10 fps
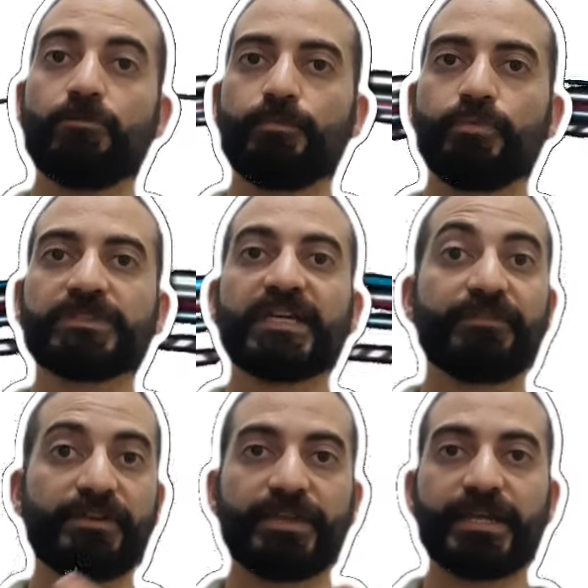Now we
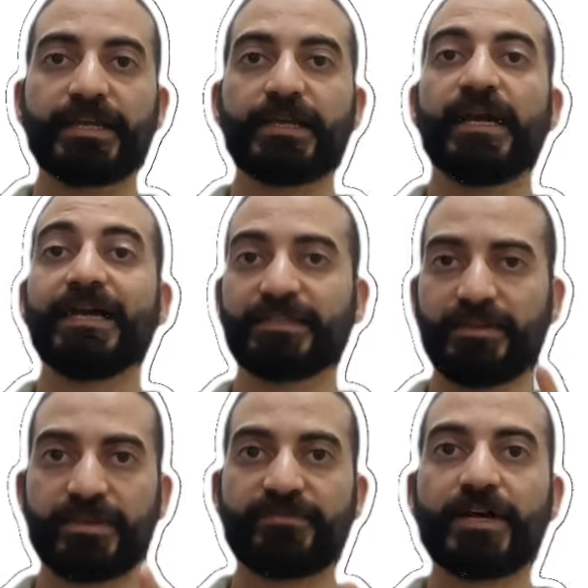put everything
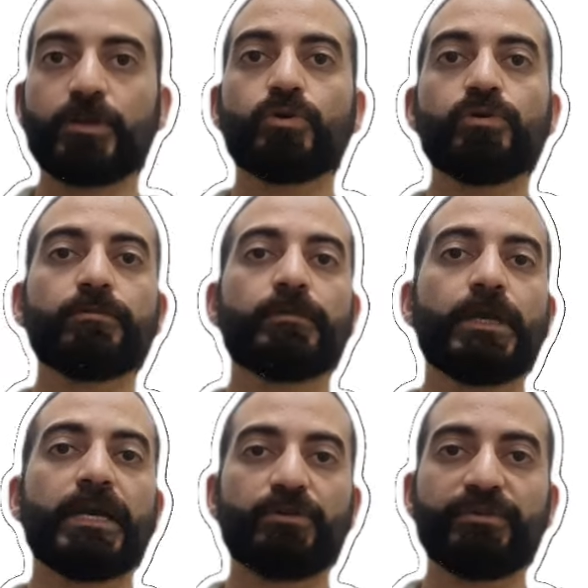at this
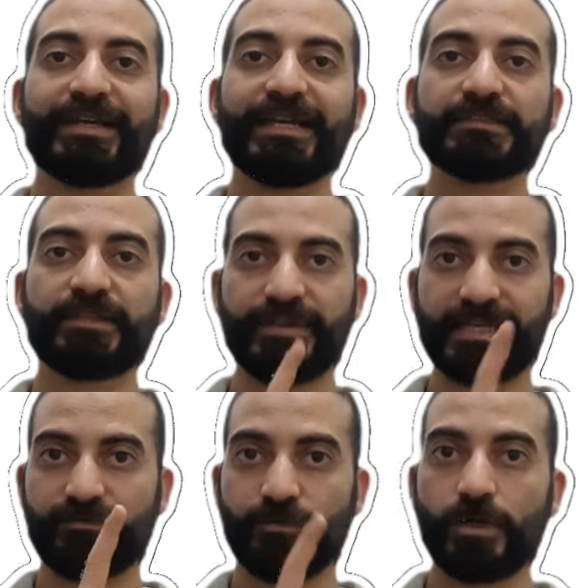value and we
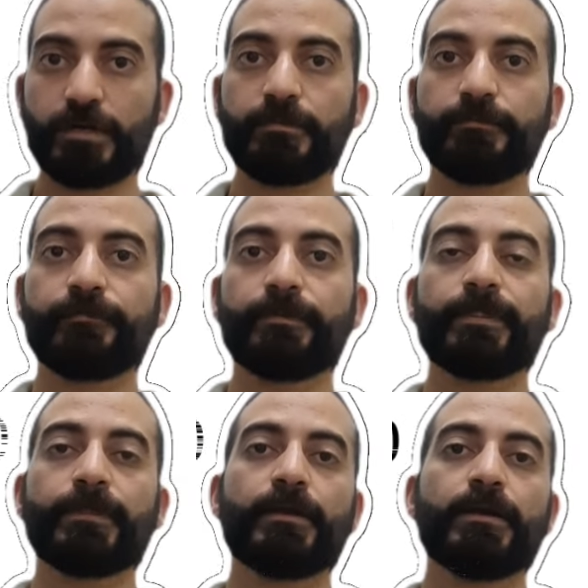get this form.
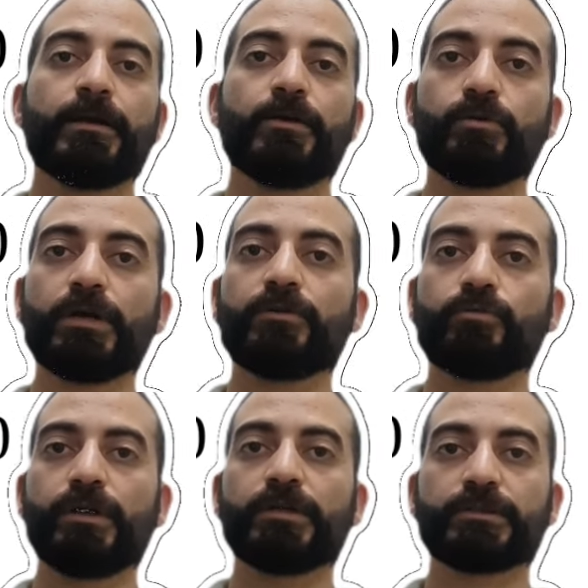
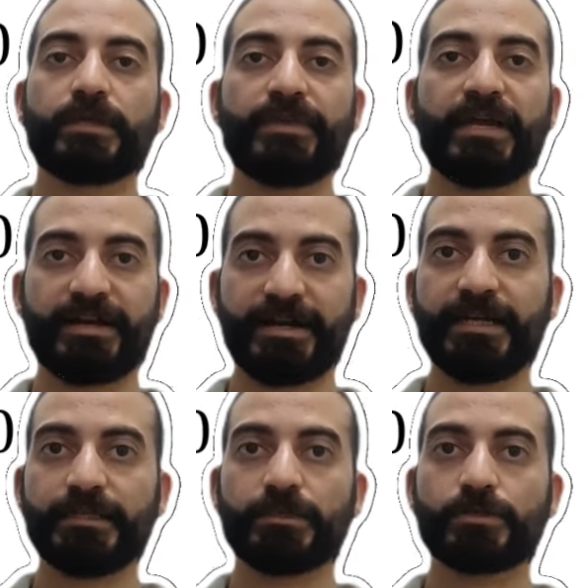We want the
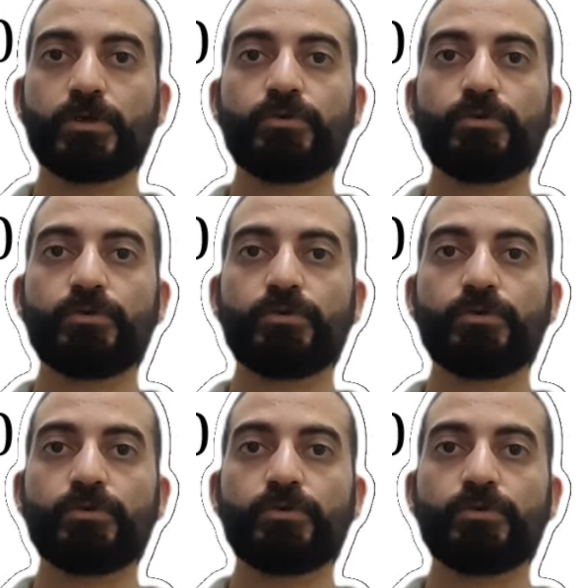rate,